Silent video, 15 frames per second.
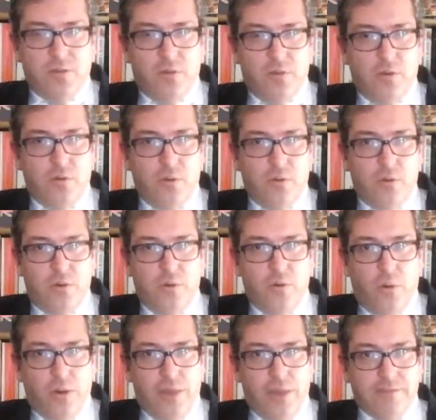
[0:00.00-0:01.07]
who who
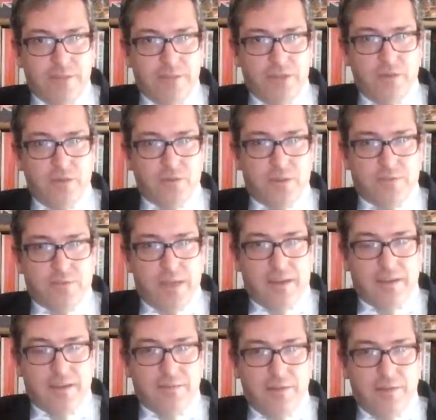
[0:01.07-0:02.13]
on other issues have
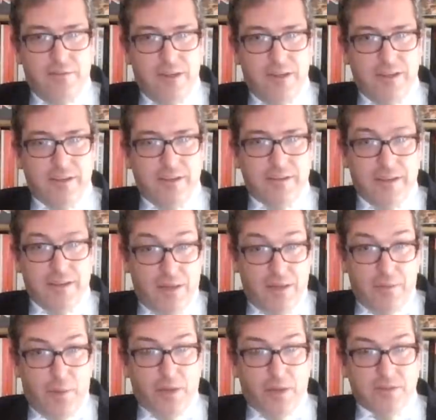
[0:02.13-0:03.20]
taken a very in
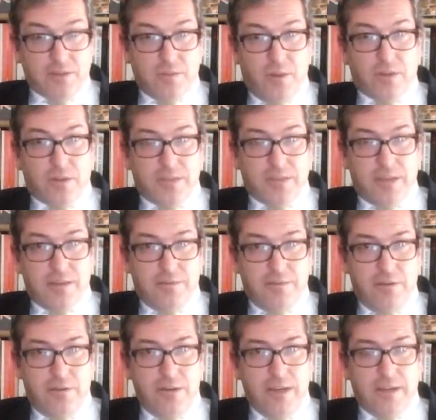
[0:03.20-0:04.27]
other parts of the world taken a
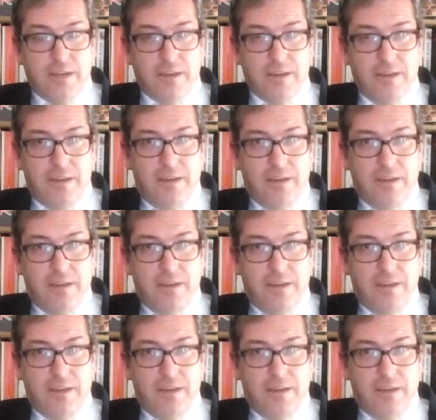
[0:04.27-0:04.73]
very